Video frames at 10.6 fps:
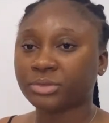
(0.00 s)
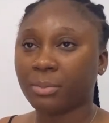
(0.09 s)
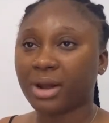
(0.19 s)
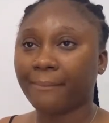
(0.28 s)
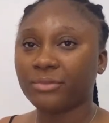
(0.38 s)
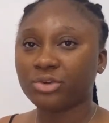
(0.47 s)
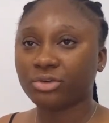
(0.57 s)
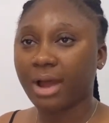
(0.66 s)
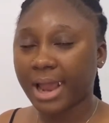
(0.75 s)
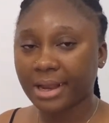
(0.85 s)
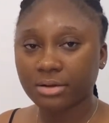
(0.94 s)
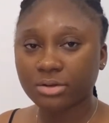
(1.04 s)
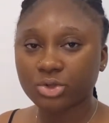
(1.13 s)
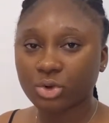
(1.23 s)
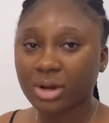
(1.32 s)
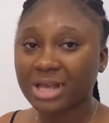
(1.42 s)
but i'm trying
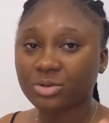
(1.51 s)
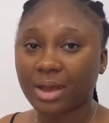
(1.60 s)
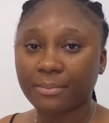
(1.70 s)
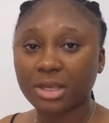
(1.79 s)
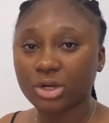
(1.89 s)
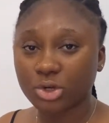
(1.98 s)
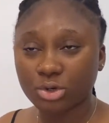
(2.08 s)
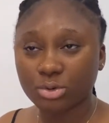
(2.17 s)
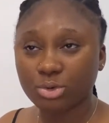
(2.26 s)
so that's why i'm in